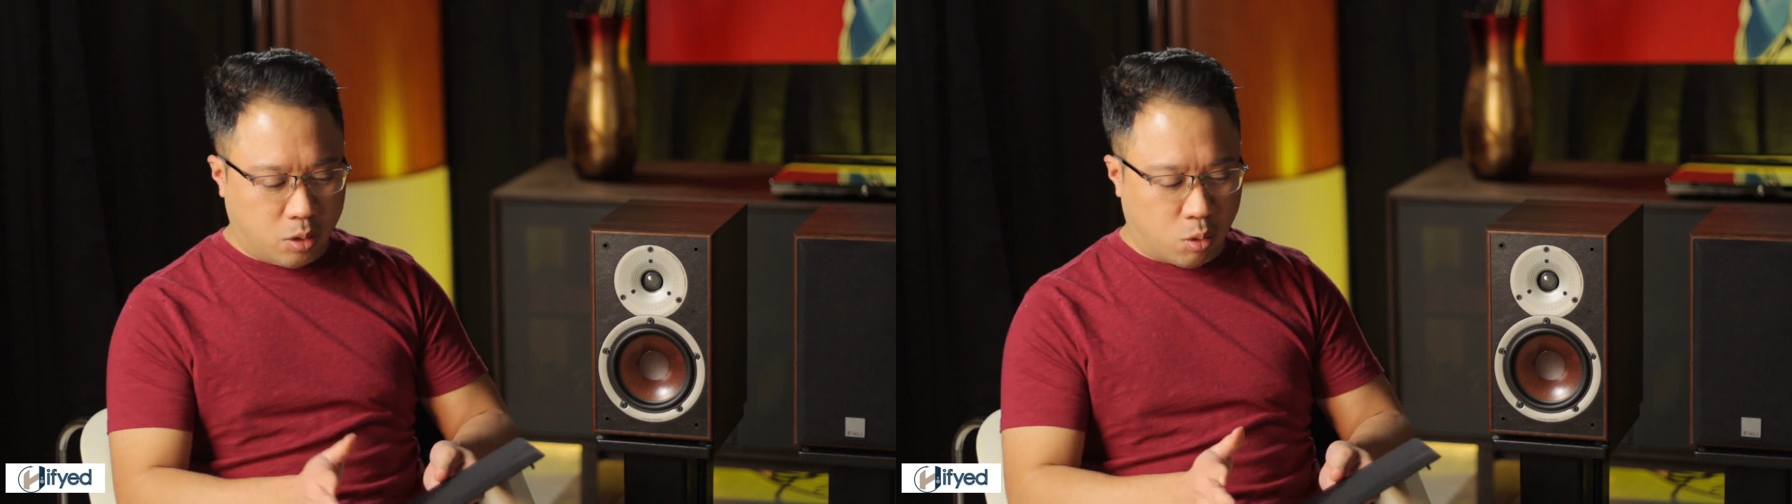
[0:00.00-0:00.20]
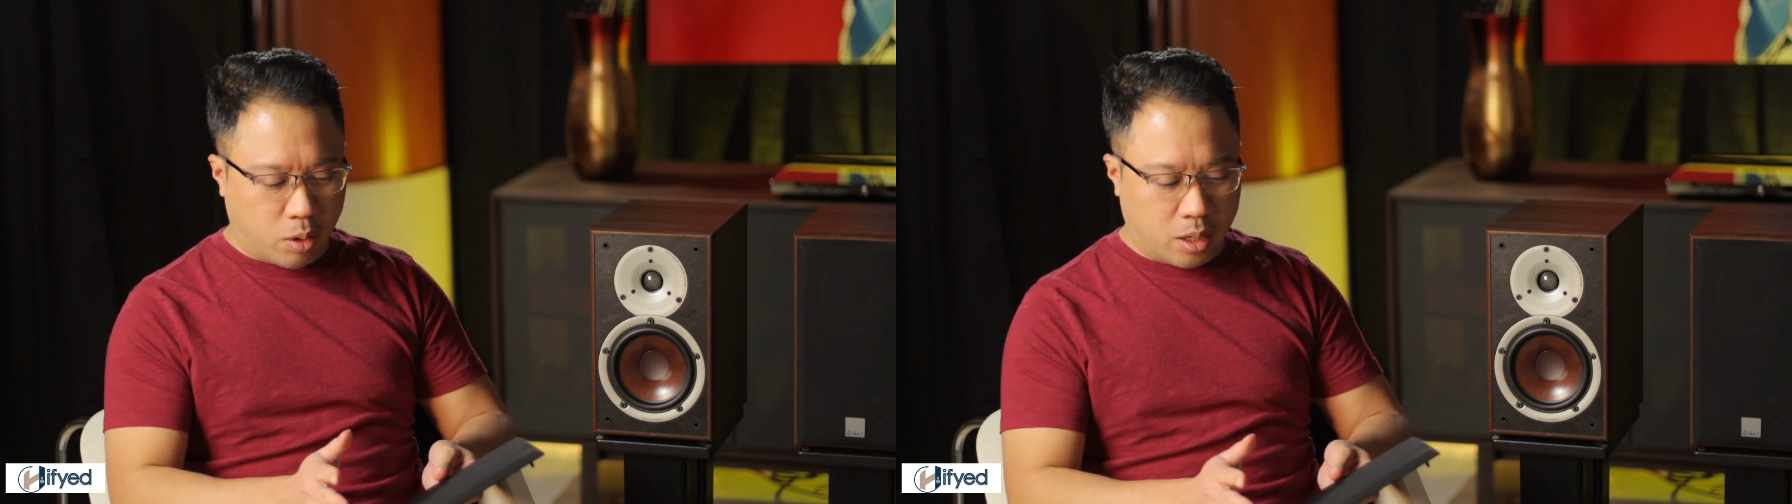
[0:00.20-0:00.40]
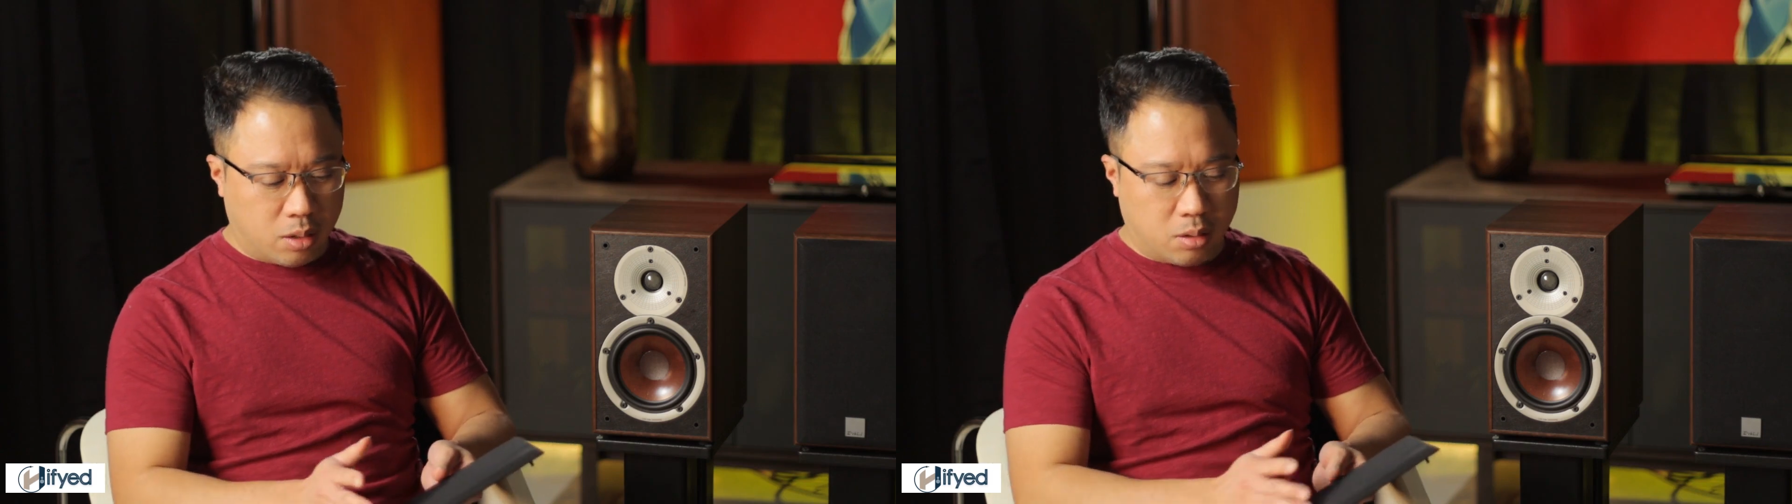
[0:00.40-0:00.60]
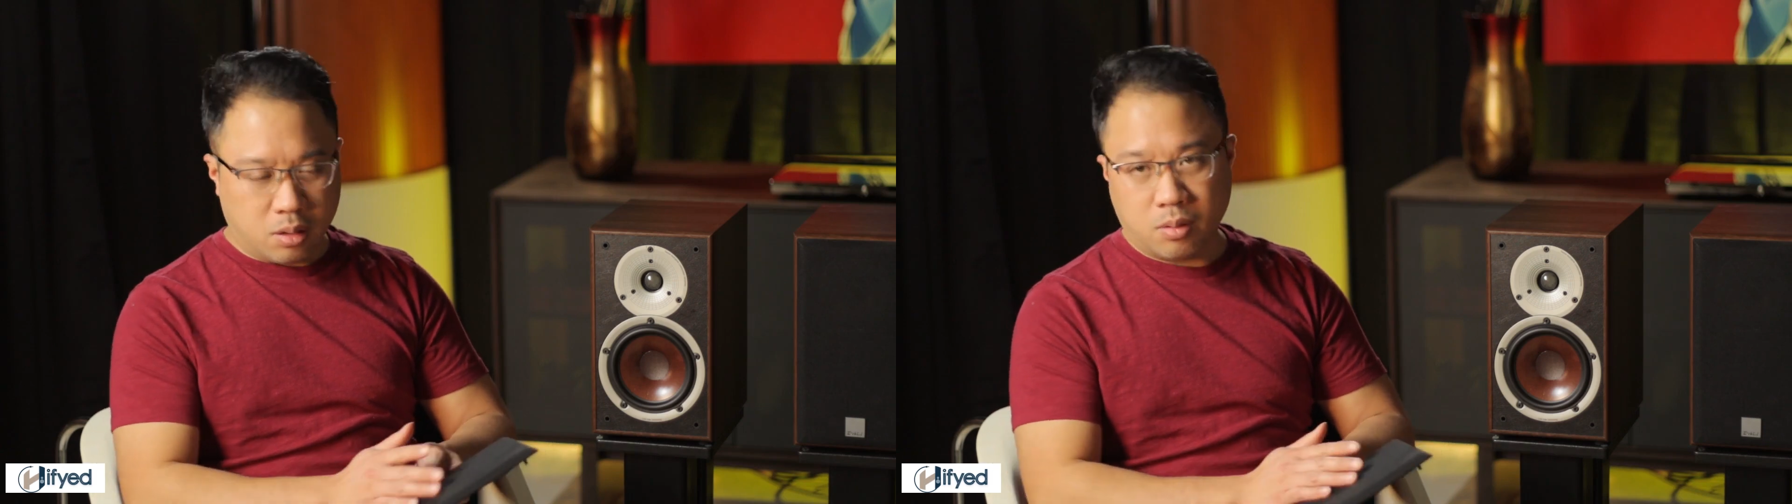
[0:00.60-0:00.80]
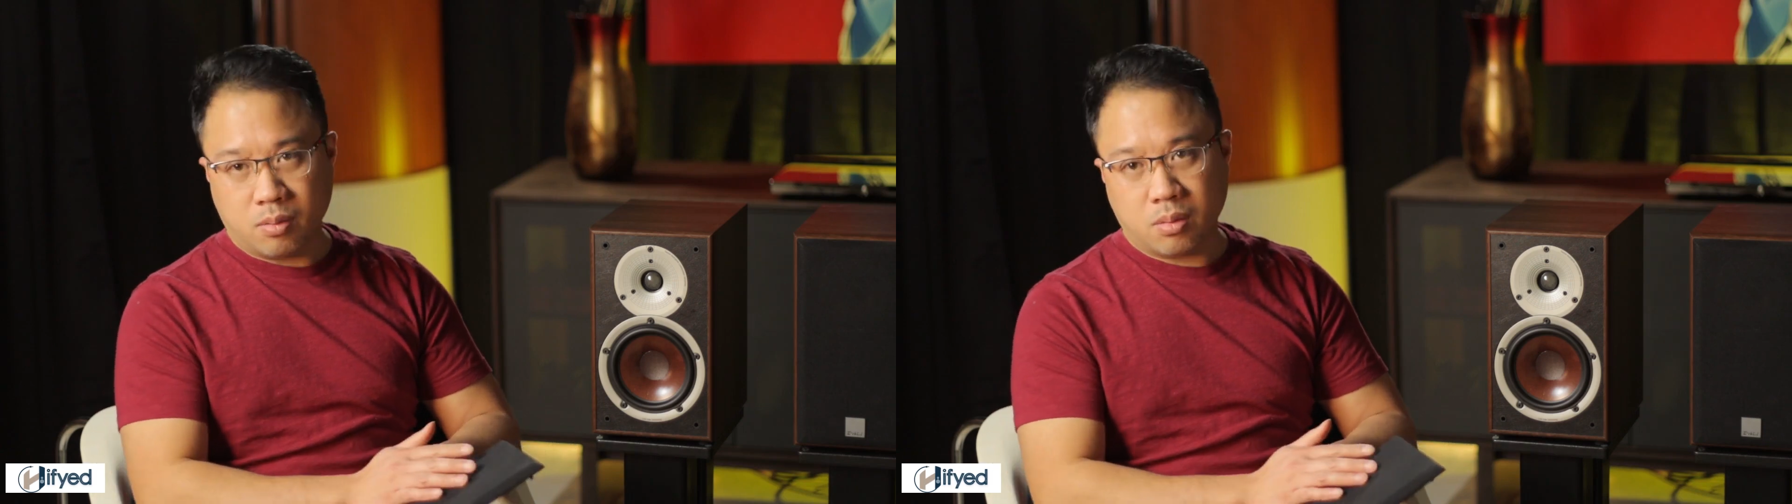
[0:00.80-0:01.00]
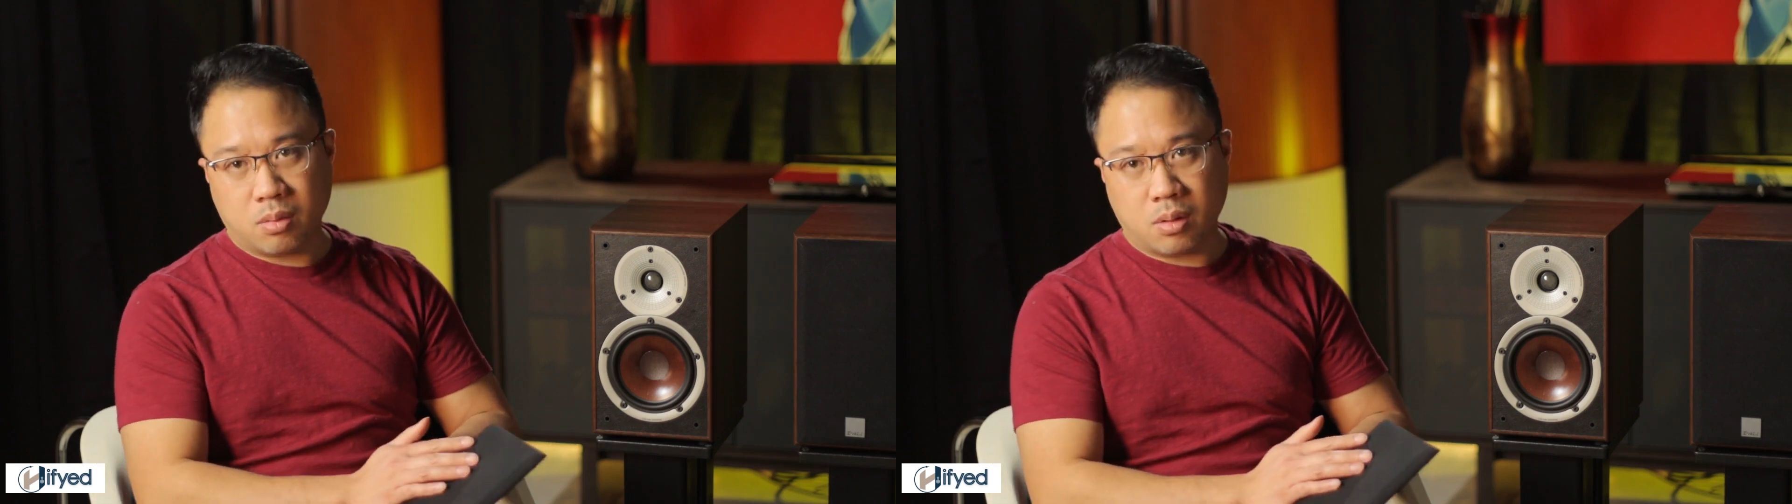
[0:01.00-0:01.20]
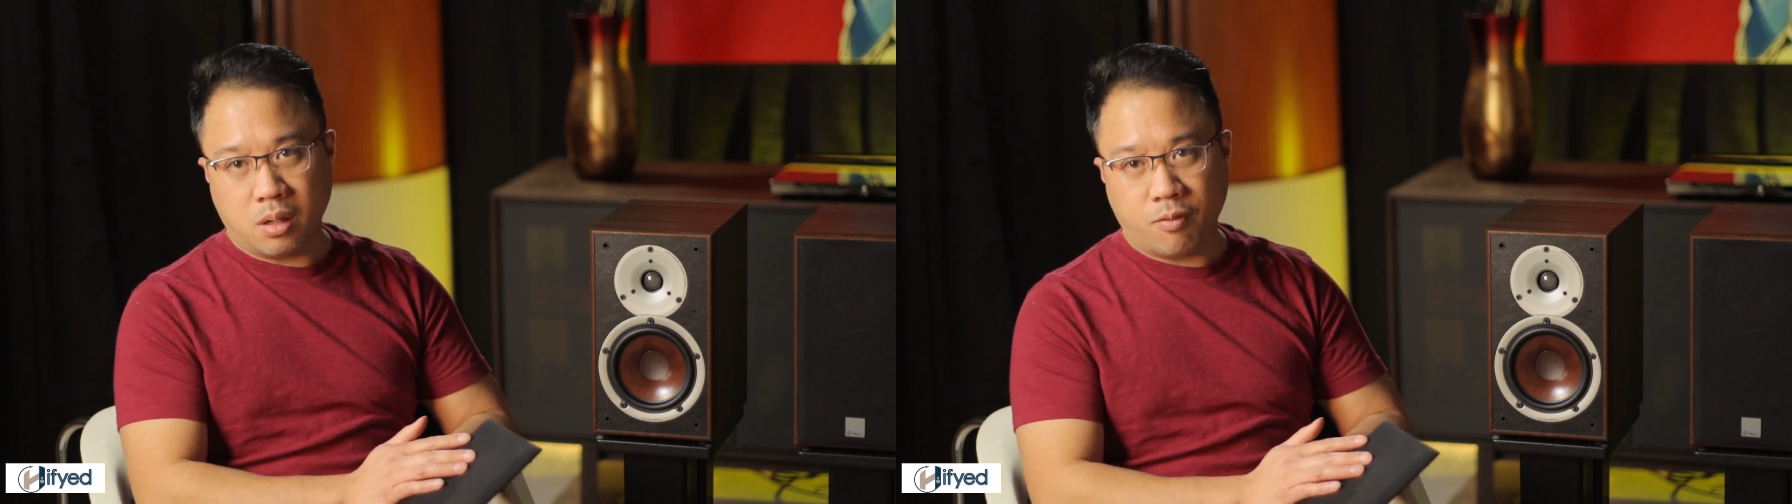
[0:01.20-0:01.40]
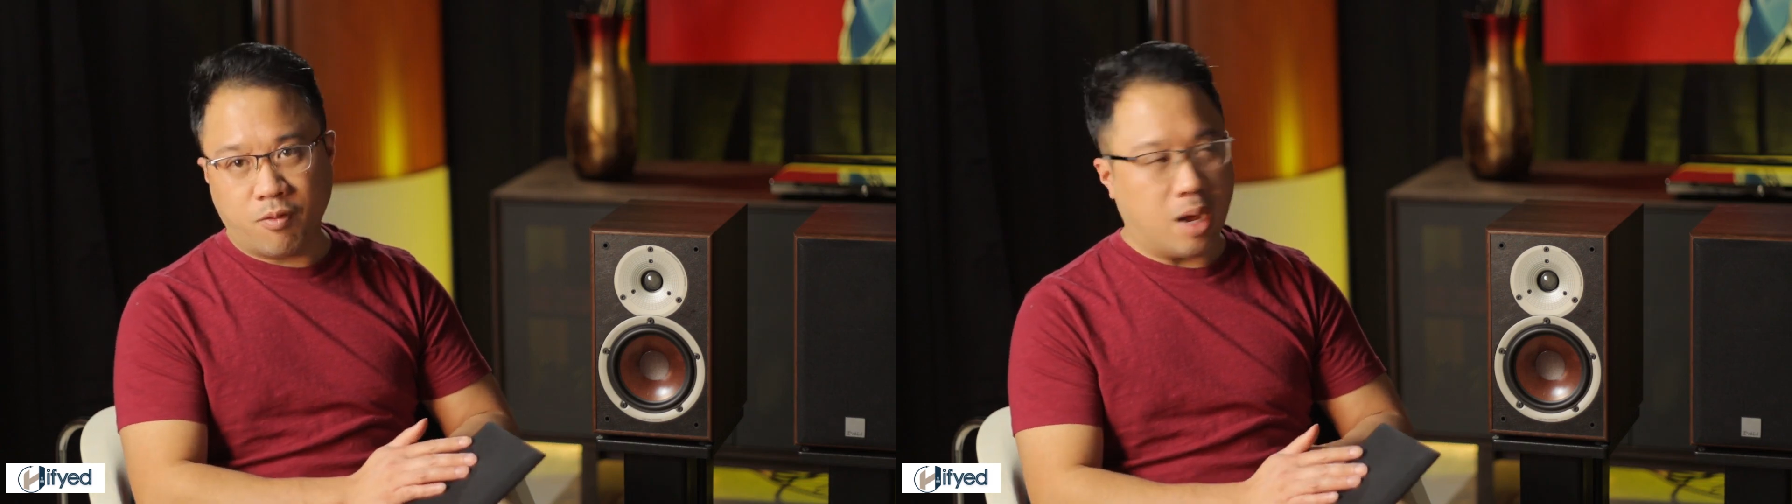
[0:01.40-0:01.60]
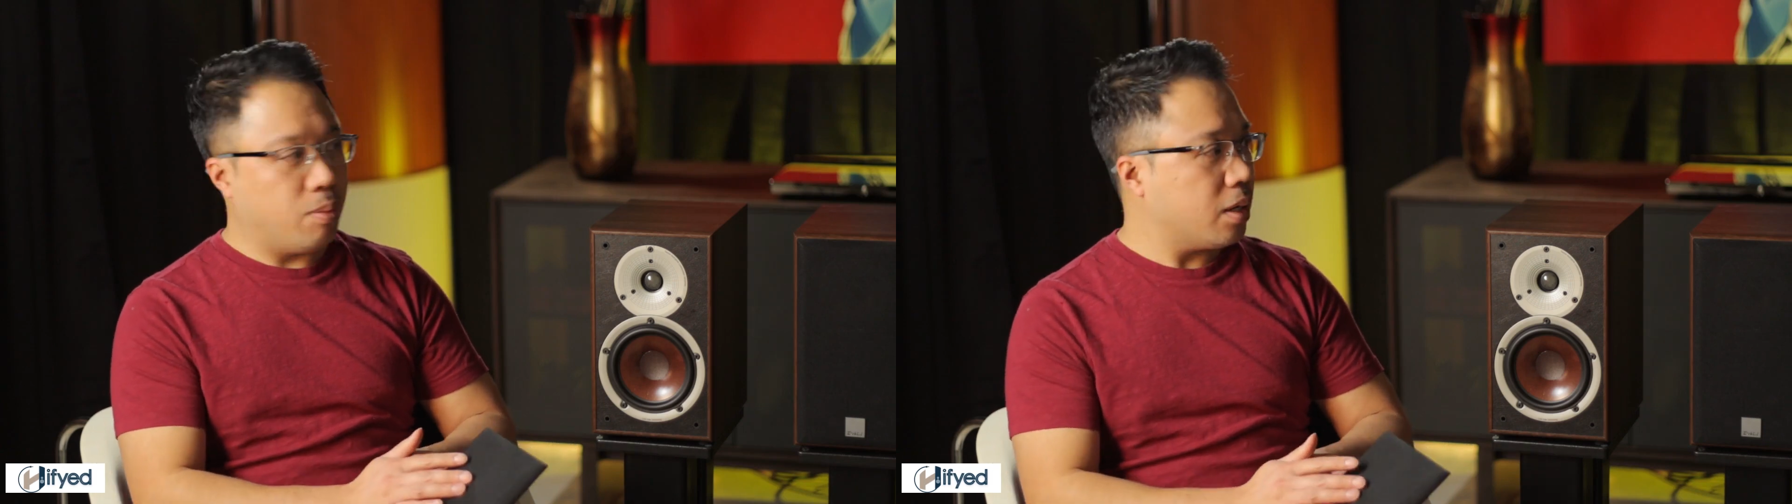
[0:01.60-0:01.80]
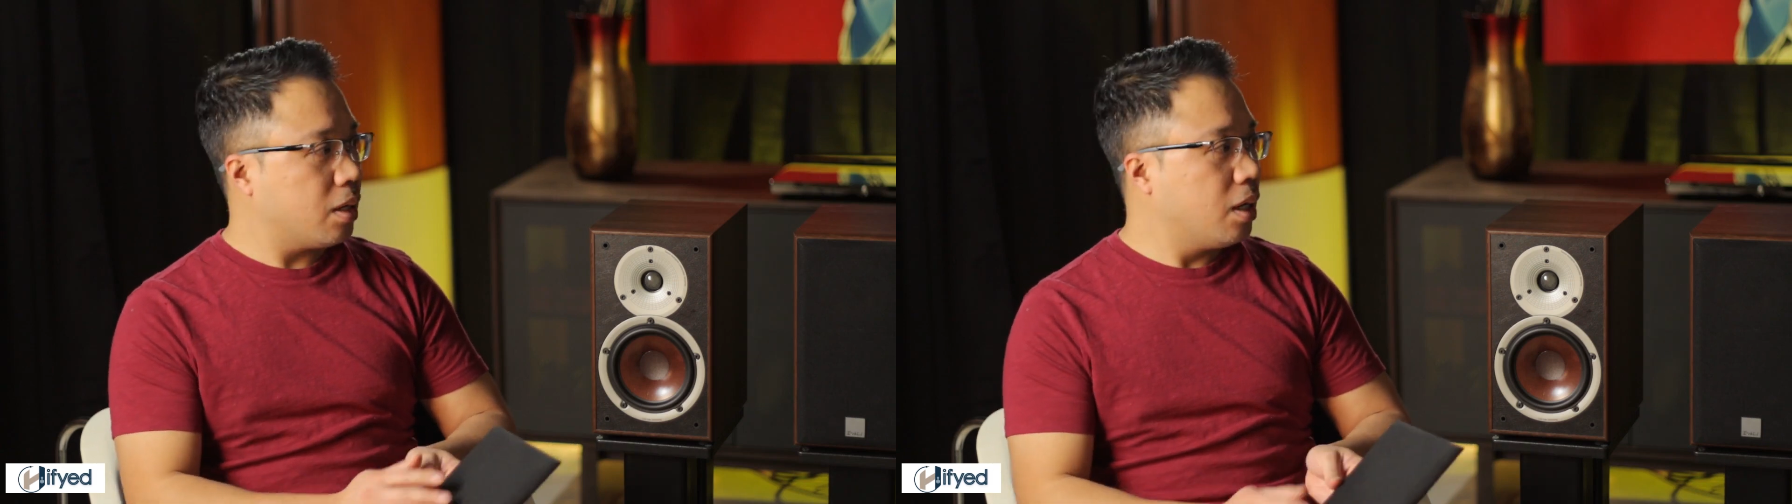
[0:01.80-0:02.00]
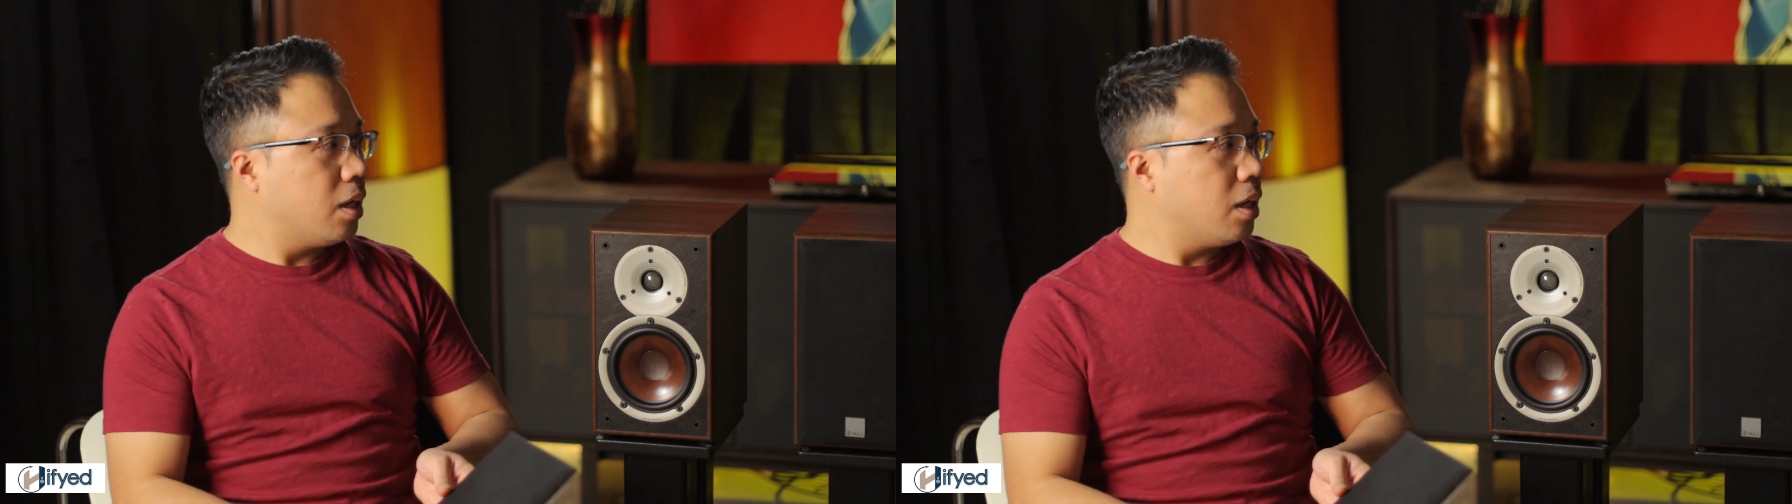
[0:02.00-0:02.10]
your regular fabric.